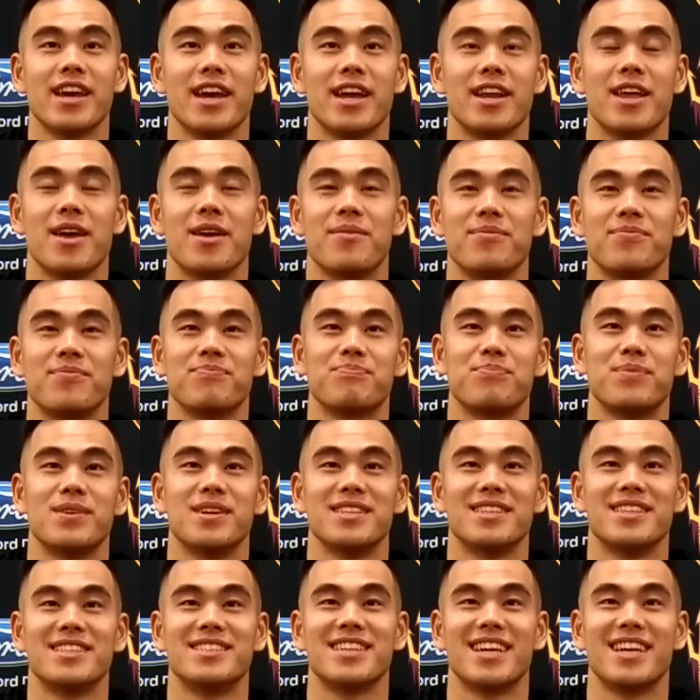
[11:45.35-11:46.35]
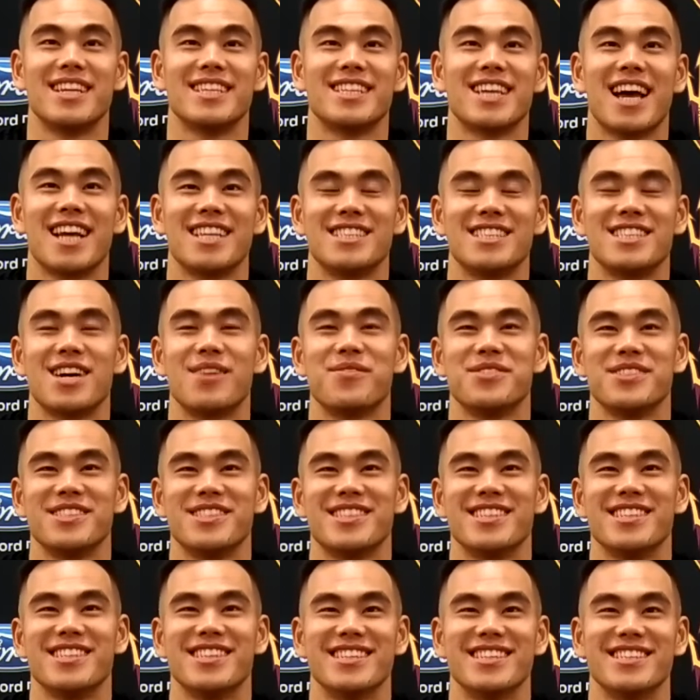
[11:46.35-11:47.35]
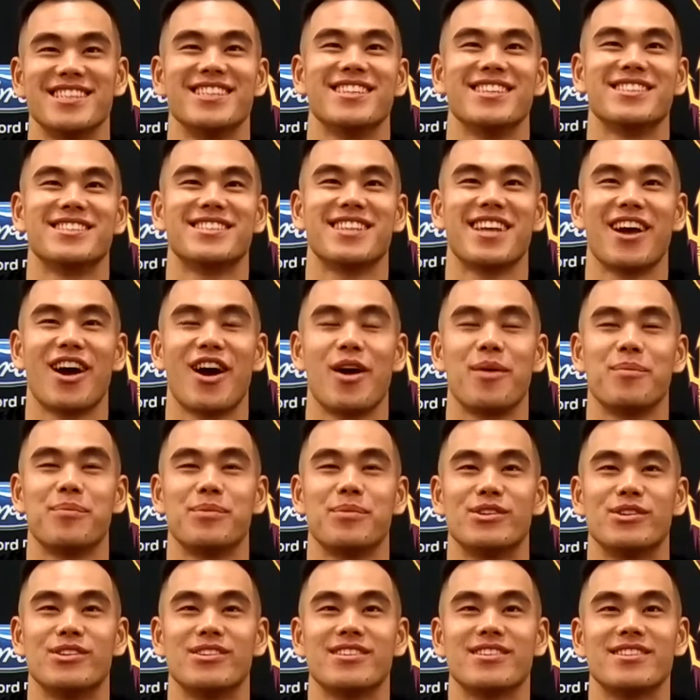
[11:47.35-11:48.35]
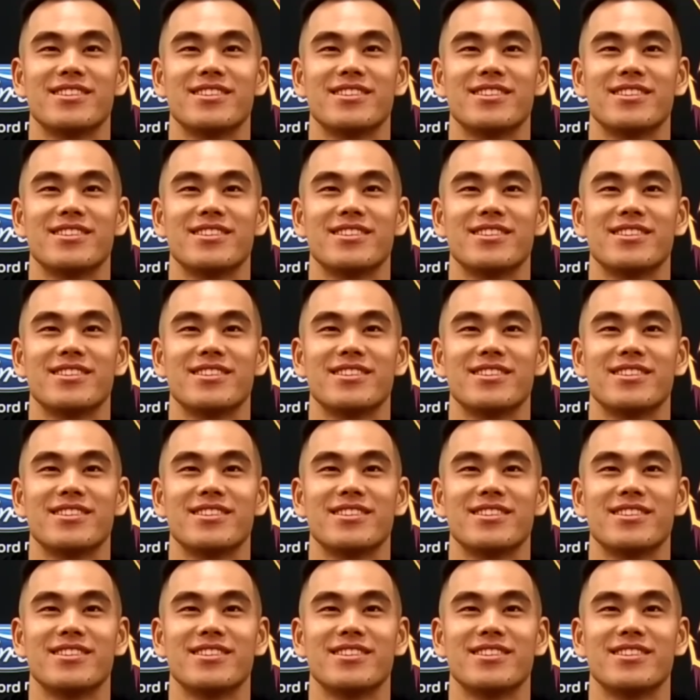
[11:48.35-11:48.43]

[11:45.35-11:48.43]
And then, but at the same time, tell me to, you know, stay humble.